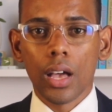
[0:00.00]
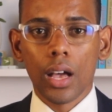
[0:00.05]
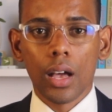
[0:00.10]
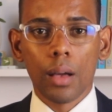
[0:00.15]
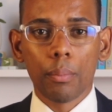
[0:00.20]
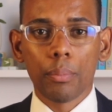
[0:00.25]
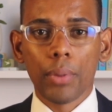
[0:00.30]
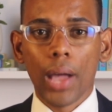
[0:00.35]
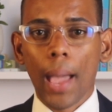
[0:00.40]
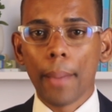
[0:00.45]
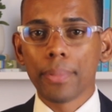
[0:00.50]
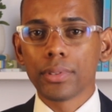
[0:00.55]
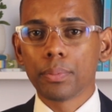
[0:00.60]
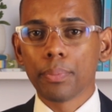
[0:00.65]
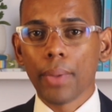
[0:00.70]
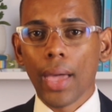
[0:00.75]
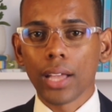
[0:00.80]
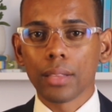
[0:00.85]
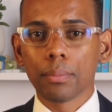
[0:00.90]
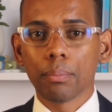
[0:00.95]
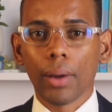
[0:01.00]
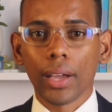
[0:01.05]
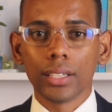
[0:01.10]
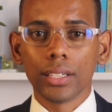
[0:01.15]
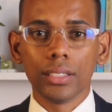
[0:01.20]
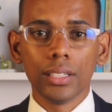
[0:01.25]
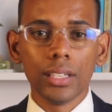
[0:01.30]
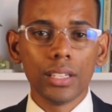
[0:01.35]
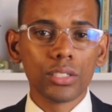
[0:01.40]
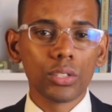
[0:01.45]
perhaps backed by
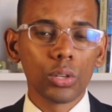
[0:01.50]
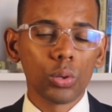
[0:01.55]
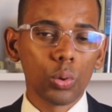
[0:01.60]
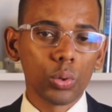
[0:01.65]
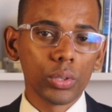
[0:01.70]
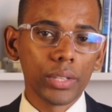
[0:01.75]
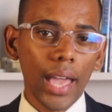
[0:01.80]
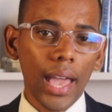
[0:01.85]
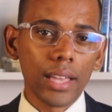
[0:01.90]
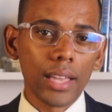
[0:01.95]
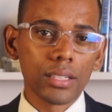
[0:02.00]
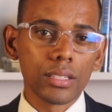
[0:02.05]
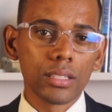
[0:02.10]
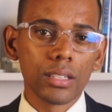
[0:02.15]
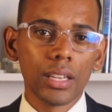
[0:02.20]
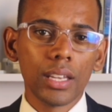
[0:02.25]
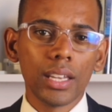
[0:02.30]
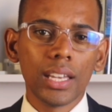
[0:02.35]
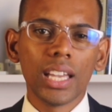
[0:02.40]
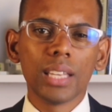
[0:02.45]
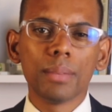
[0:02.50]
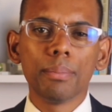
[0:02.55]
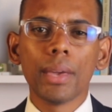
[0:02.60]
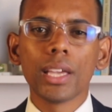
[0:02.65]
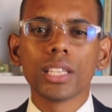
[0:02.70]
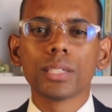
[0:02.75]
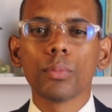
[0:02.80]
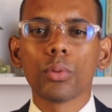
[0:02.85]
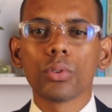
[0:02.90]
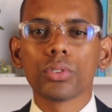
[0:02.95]
diesel or gas, it
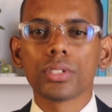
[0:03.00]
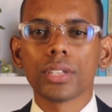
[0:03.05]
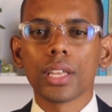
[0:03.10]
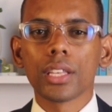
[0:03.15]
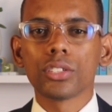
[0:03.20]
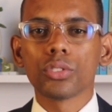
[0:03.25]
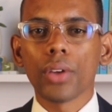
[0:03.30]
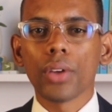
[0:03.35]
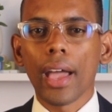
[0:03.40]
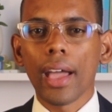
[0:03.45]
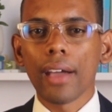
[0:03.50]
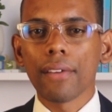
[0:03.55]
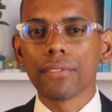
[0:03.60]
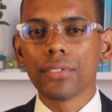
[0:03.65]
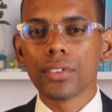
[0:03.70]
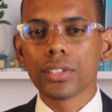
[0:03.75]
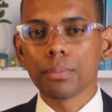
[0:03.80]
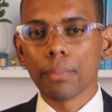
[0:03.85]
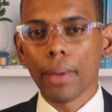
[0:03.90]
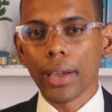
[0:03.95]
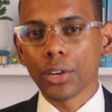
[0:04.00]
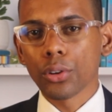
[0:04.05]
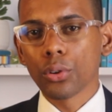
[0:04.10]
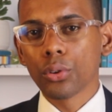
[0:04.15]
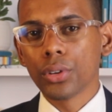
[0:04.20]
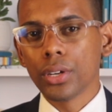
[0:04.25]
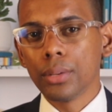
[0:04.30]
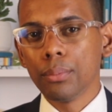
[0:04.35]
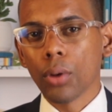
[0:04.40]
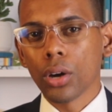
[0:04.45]
makes more sense to have this
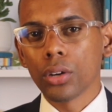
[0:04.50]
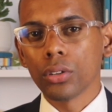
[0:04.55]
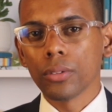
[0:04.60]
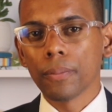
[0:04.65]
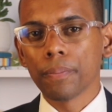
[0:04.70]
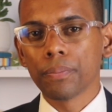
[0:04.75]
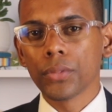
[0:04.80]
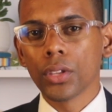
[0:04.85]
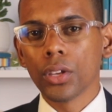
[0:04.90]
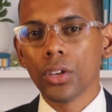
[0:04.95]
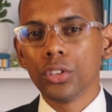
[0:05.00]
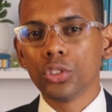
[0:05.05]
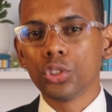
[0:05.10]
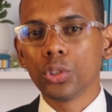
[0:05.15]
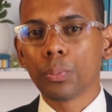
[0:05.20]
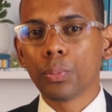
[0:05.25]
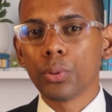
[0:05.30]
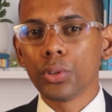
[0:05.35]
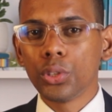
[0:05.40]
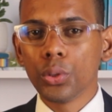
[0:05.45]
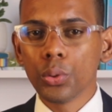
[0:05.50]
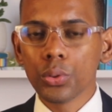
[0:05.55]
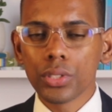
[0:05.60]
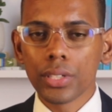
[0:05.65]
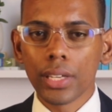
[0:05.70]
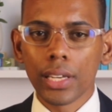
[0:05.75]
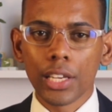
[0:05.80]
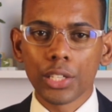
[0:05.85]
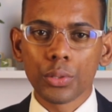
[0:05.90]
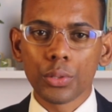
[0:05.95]
microgrid model to produce the
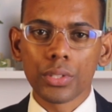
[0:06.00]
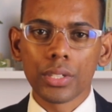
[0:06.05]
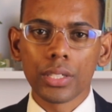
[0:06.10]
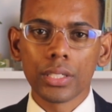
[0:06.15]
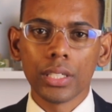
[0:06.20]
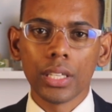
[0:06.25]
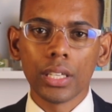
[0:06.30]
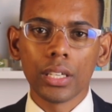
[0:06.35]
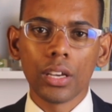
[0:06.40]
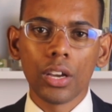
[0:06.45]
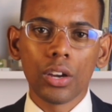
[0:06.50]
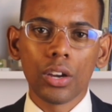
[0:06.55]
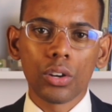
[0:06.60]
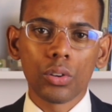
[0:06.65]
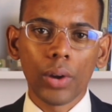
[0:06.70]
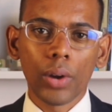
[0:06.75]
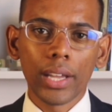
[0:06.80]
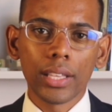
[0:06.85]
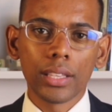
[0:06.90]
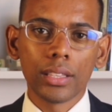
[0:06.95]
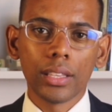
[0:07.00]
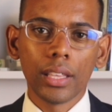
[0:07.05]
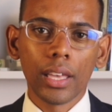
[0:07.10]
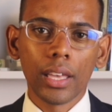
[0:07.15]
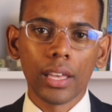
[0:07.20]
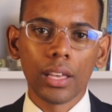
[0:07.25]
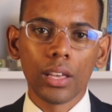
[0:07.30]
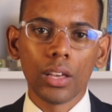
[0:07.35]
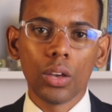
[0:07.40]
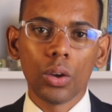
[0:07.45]
electricity right
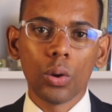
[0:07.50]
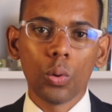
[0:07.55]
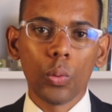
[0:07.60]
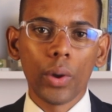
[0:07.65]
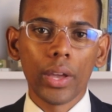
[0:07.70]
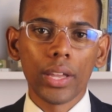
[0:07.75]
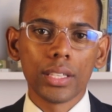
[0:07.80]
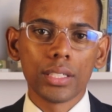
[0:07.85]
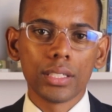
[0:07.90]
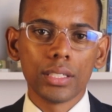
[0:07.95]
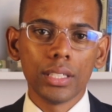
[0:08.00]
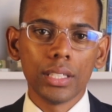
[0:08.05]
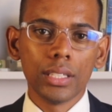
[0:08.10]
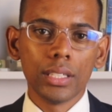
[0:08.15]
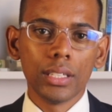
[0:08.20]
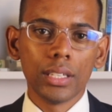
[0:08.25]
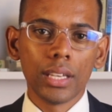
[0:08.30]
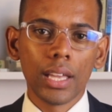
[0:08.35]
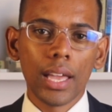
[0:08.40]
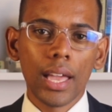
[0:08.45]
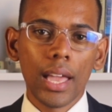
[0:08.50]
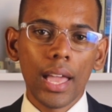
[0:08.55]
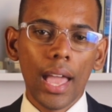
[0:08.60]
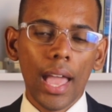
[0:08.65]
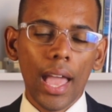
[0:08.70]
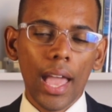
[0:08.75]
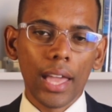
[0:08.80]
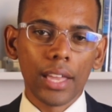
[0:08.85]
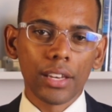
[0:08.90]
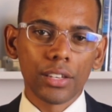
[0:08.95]
there where it's needed
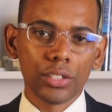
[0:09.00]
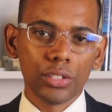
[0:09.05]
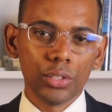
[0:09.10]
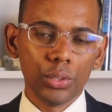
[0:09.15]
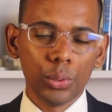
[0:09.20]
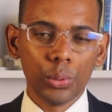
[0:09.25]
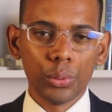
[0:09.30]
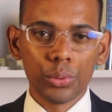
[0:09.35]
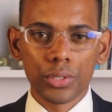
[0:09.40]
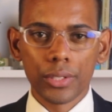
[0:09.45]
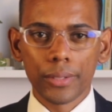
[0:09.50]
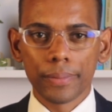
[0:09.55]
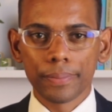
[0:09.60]
and used.